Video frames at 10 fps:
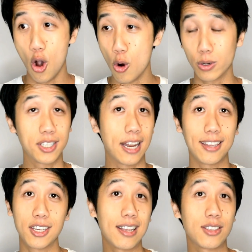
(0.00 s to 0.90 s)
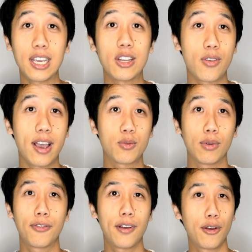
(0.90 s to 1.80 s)
or just getting the chance to interact
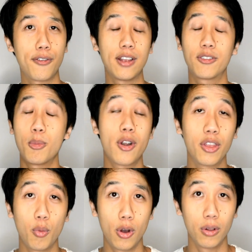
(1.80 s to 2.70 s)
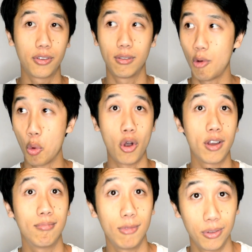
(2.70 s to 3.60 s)
with fellow friends from around the world
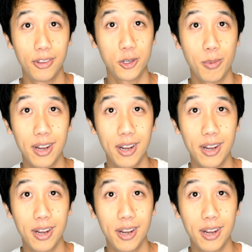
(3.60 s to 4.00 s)
online on social